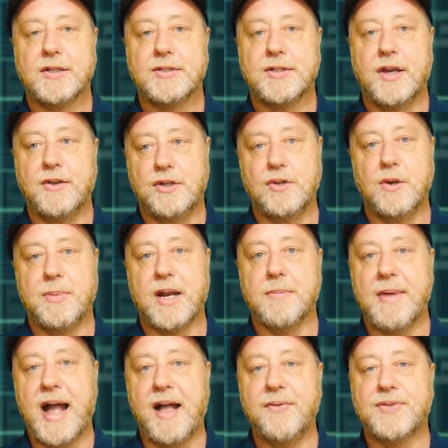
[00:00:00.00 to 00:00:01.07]
So you do a bit
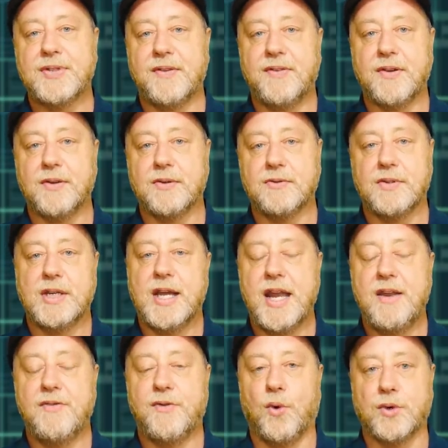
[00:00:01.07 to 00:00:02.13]
of maths, if you, the
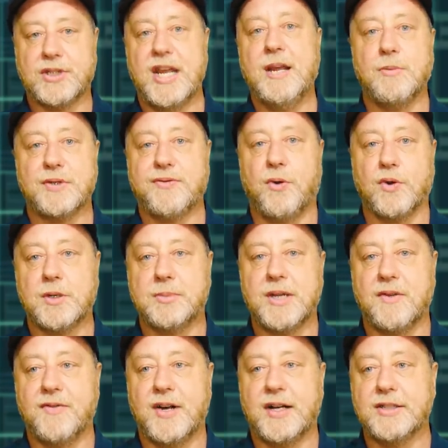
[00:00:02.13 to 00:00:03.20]
A14 was
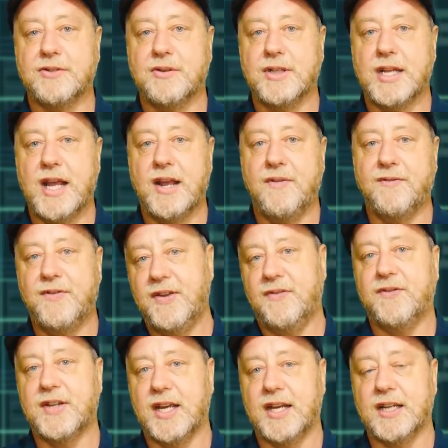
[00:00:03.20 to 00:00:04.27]
40% faster and the
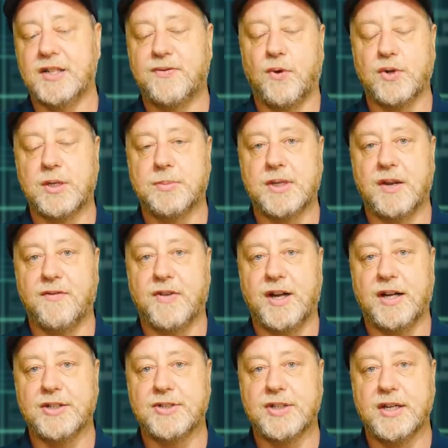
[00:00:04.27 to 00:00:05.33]
A15 is 40%
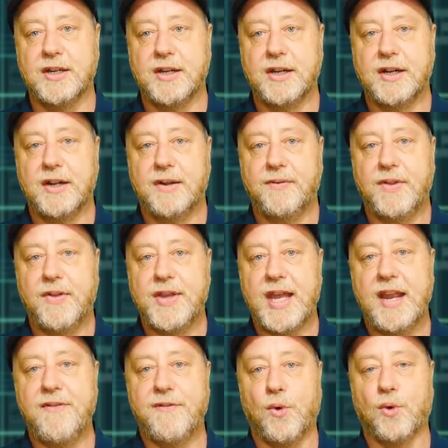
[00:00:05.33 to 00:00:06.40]
faster, then the
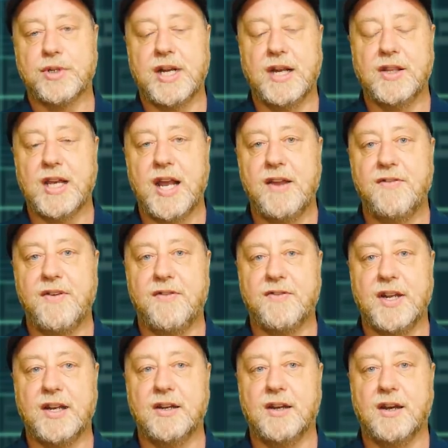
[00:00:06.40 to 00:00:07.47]
A14 and the
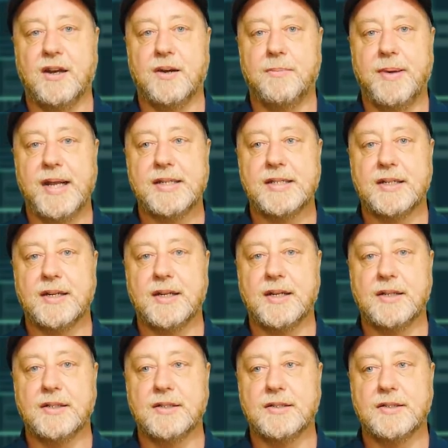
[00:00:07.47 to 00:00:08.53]
A15 are
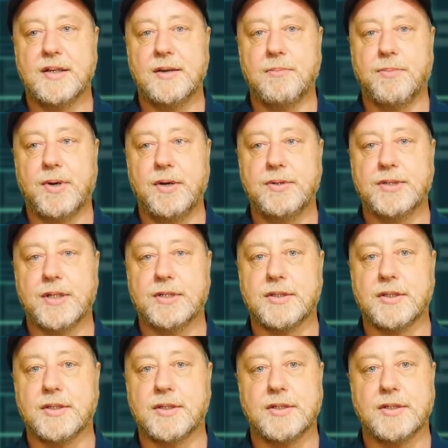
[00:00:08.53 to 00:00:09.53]
basically the same processor.